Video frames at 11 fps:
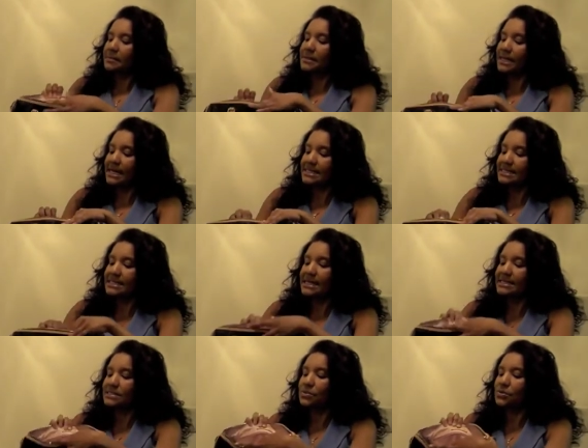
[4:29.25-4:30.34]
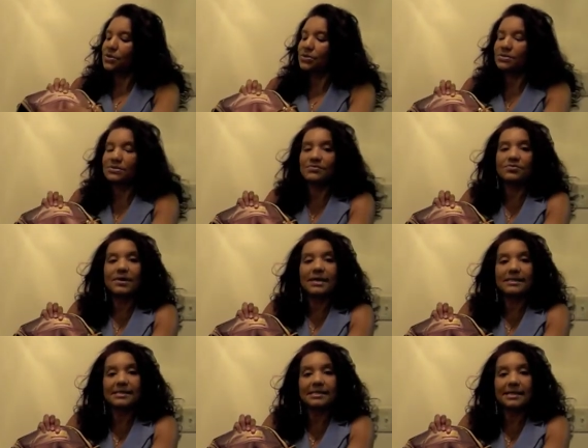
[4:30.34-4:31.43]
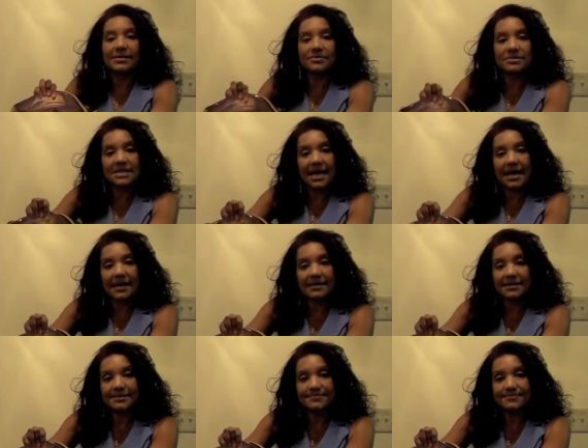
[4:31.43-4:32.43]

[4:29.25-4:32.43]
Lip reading: It has a nice little cursive writing leather tag.